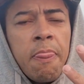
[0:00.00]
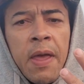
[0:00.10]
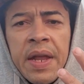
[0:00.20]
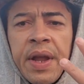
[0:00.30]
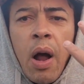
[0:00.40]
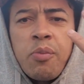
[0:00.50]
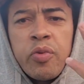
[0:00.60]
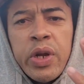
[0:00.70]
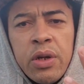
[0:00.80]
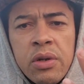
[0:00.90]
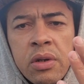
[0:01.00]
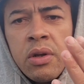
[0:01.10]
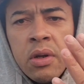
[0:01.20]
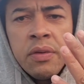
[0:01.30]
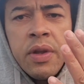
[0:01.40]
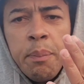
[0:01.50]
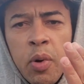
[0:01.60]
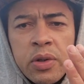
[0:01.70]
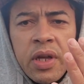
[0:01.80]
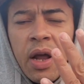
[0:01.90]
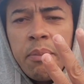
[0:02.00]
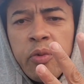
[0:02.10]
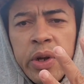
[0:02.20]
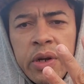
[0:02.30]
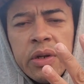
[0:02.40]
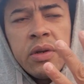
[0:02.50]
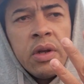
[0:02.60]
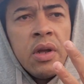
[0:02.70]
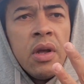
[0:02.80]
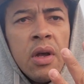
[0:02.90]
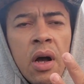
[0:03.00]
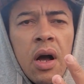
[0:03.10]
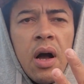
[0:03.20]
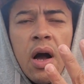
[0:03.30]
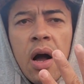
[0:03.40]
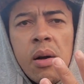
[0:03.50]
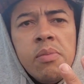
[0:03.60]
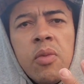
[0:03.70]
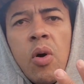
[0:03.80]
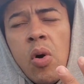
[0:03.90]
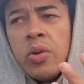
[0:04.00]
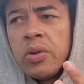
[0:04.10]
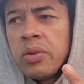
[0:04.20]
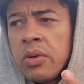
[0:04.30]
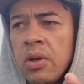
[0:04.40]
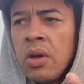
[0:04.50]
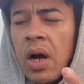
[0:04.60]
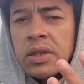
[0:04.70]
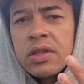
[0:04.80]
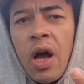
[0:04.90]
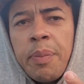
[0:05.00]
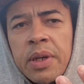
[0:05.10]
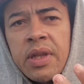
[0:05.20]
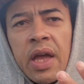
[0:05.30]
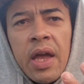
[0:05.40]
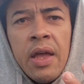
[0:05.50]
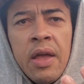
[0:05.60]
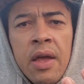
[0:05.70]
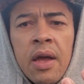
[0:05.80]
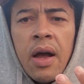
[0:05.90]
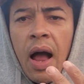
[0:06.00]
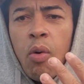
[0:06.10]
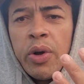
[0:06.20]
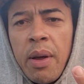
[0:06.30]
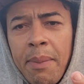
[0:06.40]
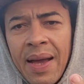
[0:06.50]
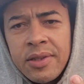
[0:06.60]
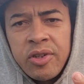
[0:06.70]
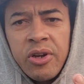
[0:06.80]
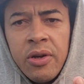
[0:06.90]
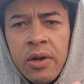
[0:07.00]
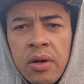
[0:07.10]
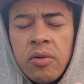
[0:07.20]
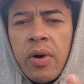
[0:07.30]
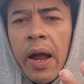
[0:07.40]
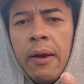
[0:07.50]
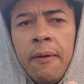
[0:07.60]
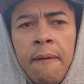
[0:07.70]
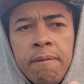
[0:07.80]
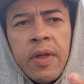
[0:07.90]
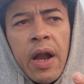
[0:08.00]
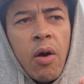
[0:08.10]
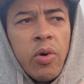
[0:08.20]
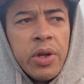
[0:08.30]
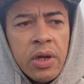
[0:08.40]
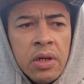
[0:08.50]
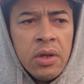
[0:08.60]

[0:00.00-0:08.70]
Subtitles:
And now I'm reading the book that I'm reading on a topic that I want to master, right? That I want to,